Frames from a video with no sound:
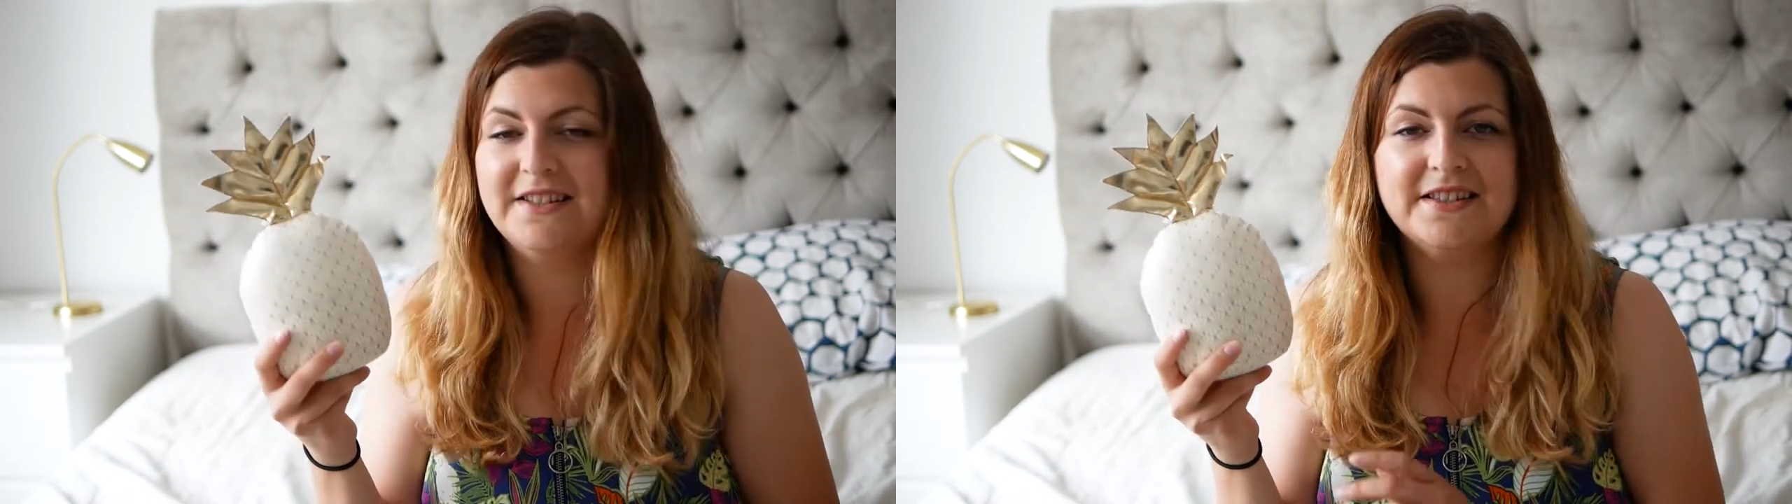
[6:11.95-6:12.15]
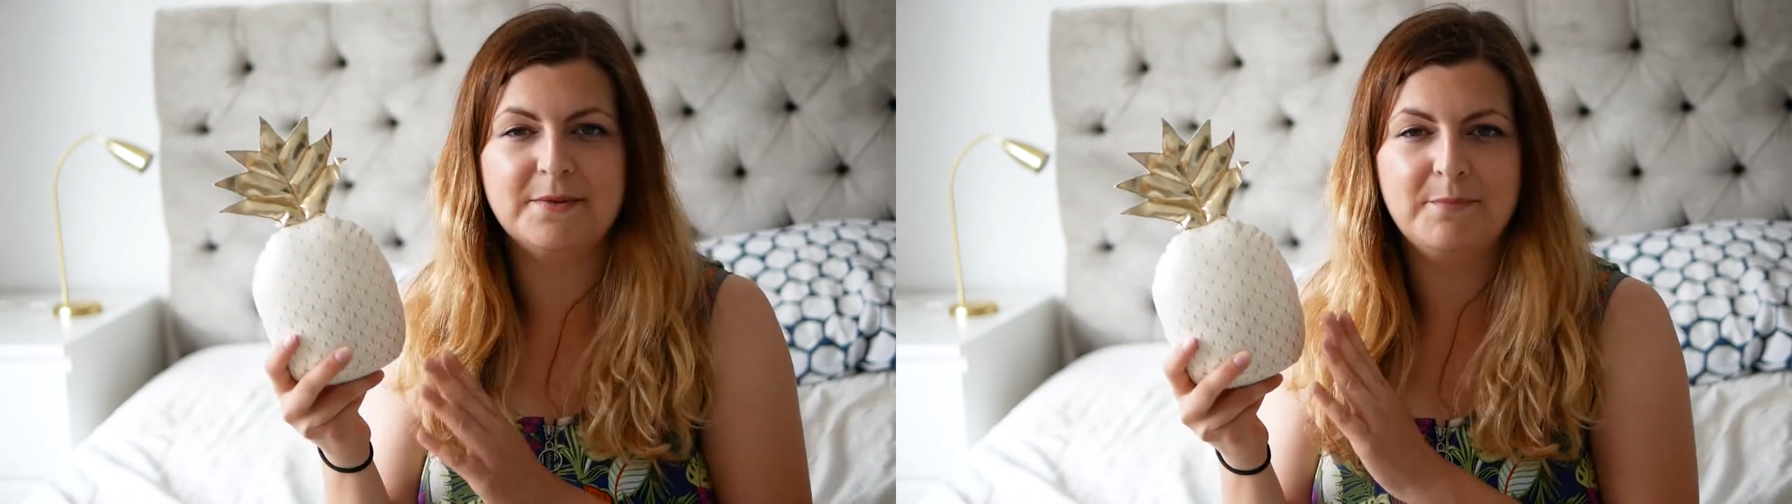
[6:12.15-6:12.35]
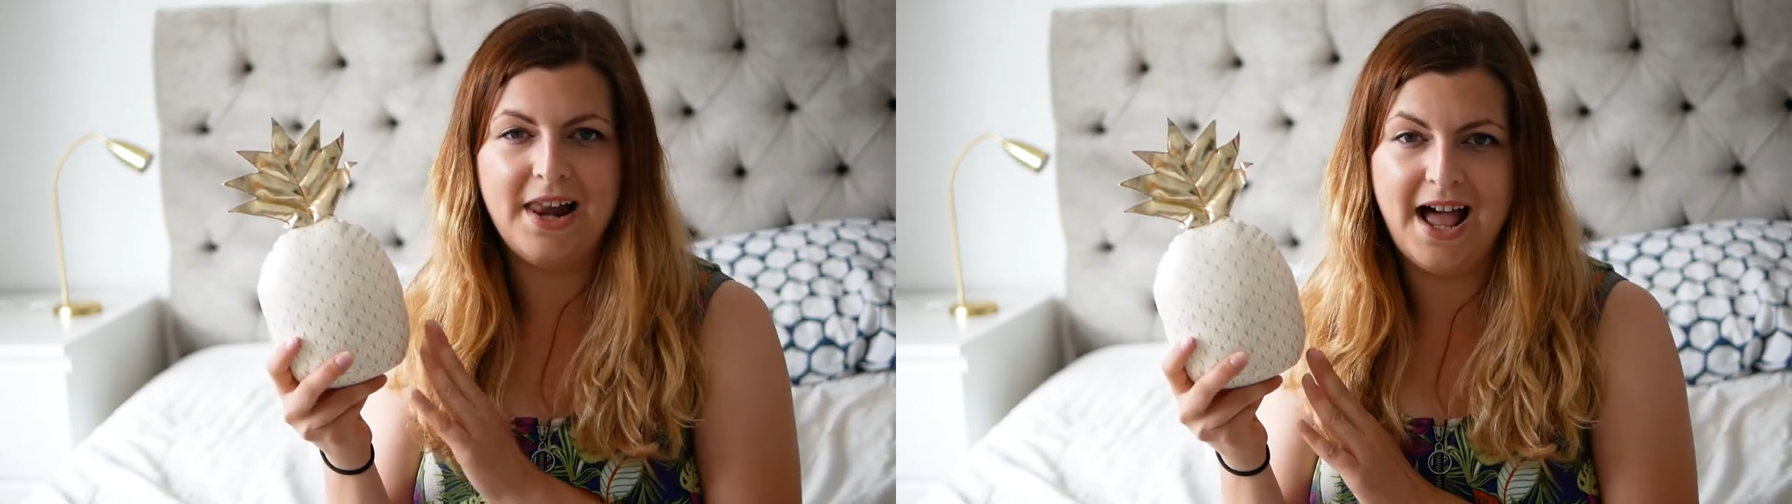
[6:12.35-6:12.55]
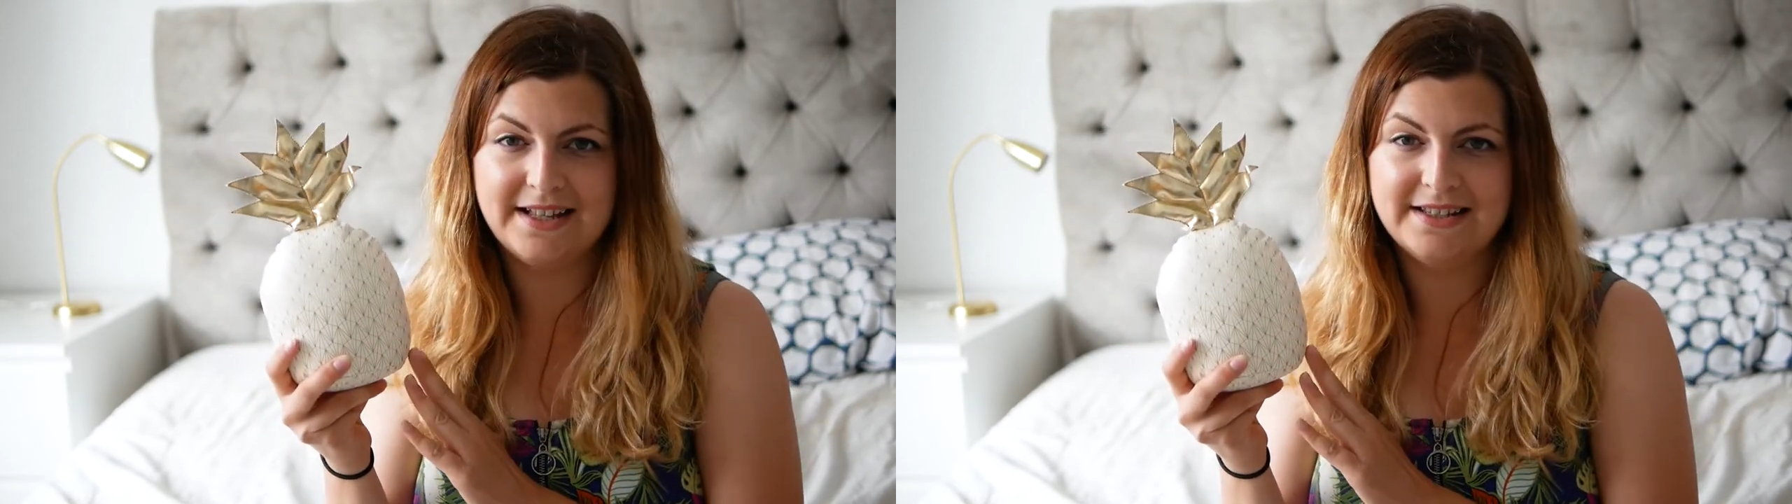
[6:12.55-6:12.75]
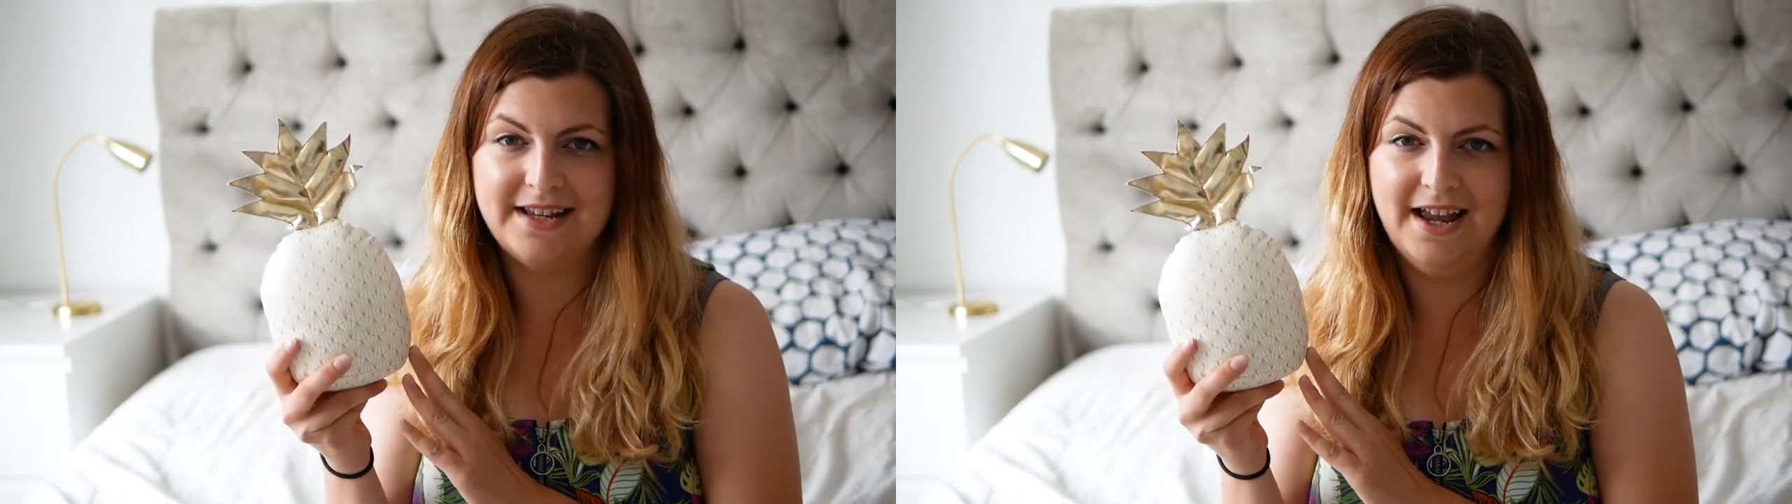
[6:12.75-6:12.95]
because it's a
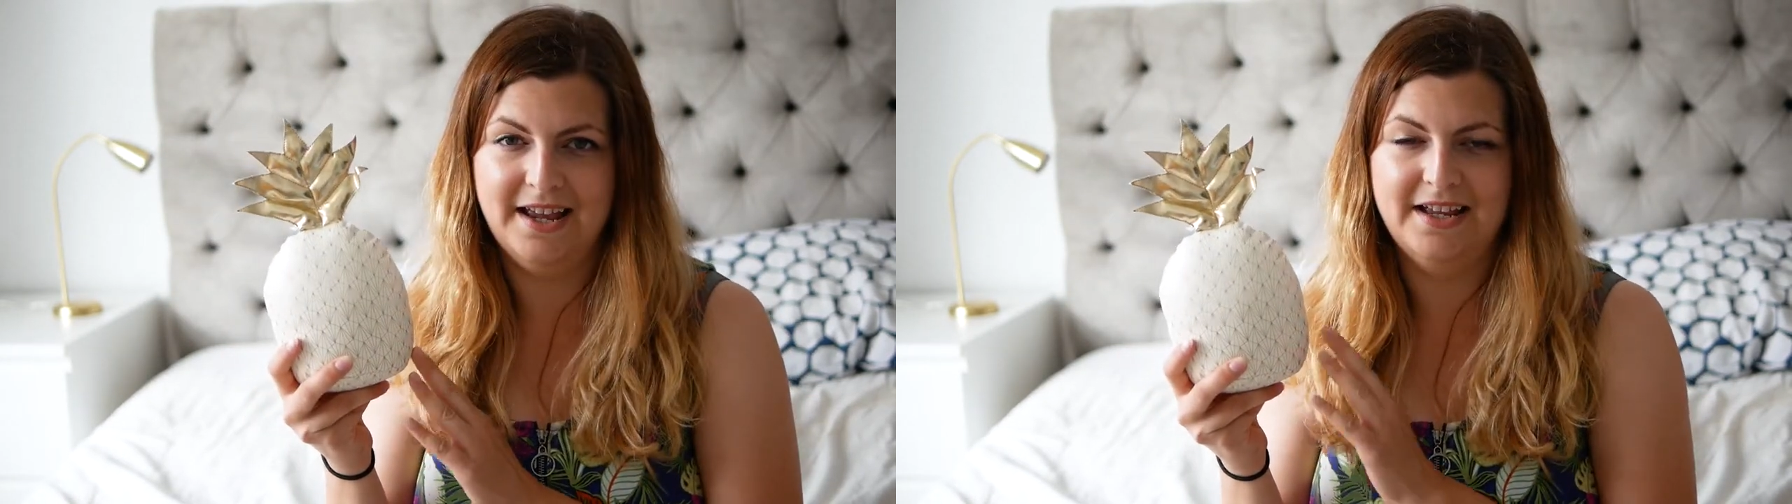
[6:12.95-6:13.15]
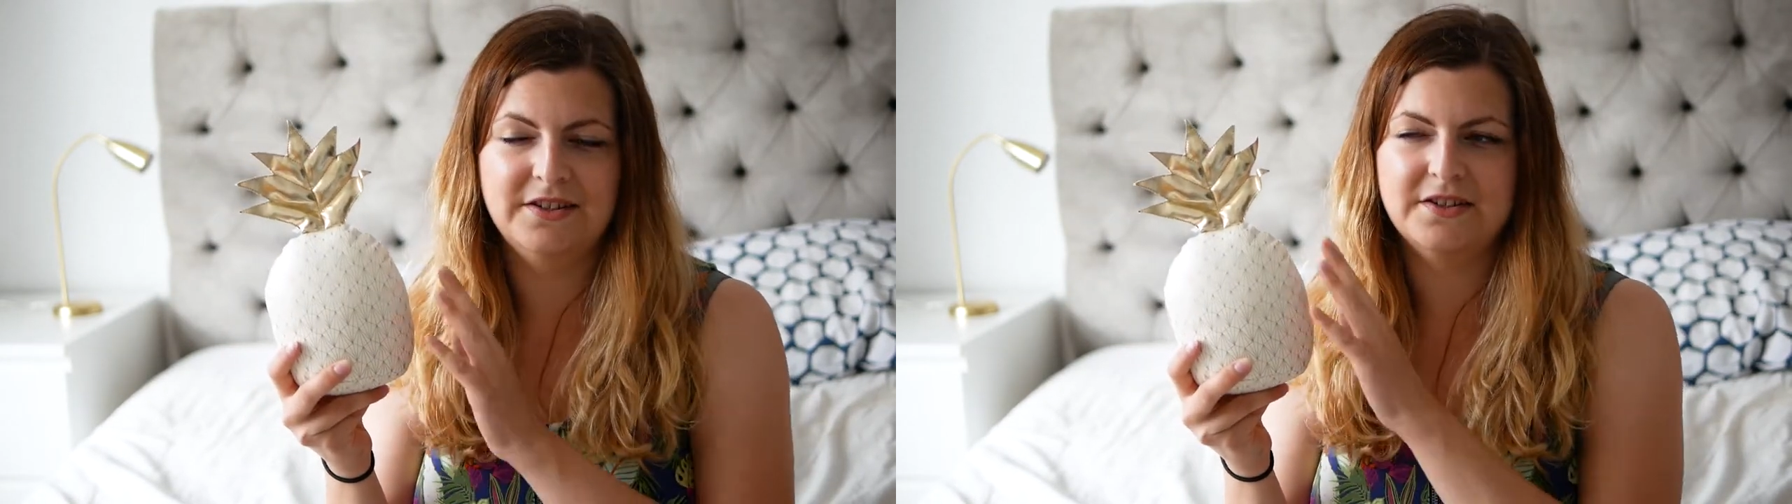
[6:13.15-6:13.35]
black stair gate,